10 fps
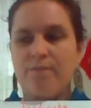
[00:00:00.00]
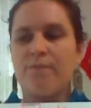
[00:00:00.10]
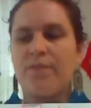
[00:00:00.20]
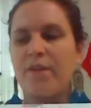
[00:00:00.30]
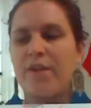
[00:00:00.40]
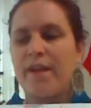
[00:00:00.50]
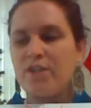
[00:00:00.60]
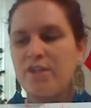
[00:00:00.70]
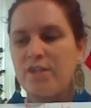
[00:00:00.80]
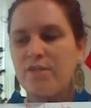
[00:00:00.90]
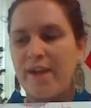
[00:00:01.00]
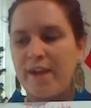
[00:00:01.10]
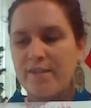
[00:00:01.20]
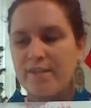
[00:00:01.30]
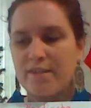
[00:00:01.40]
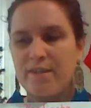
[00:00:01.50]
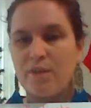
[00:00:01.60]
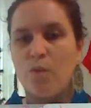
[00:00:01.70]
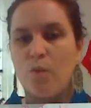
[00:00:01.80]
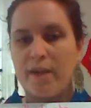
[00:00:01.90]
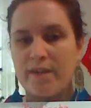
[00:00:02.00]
Now an adjective asks what